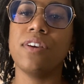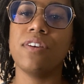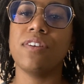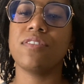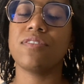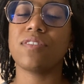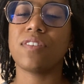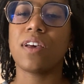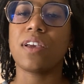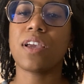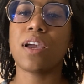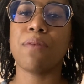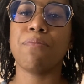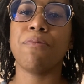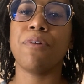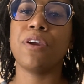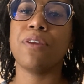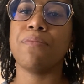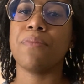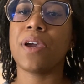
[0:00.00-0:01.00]
So like I
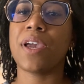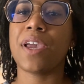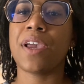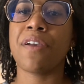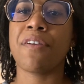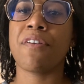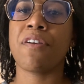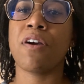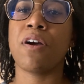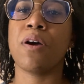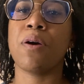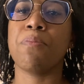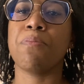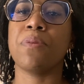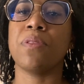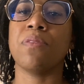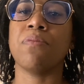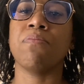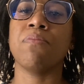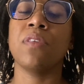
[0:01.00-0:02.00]
braid my hair up
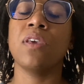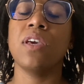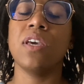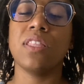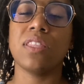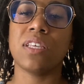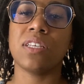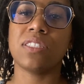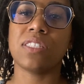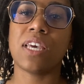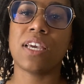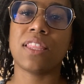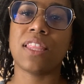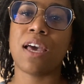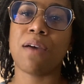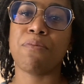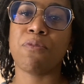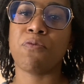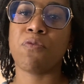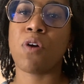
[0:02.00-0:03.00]
and things like
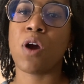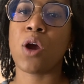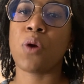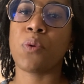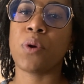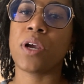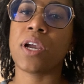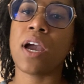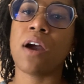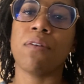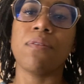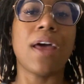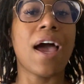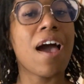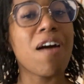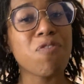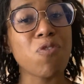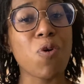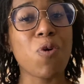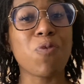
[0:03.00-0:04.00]
that before I work out. I
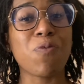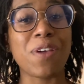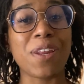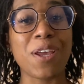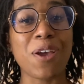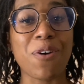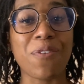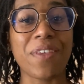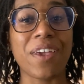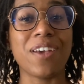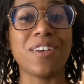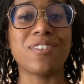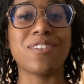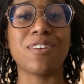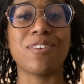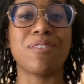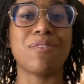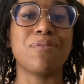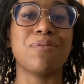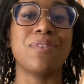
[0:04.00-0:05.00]
have a whole video on that,
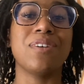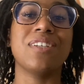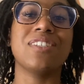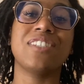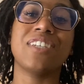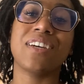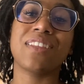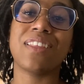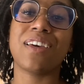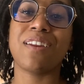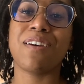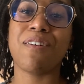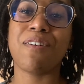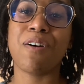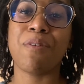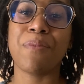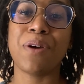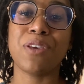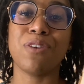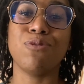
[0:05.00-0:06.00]
so check that out
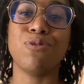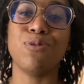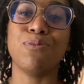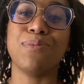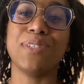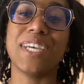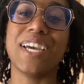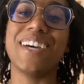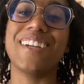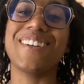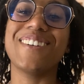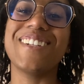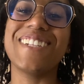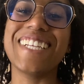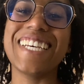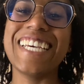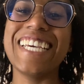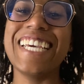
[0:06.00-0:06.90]
on my YouTube channel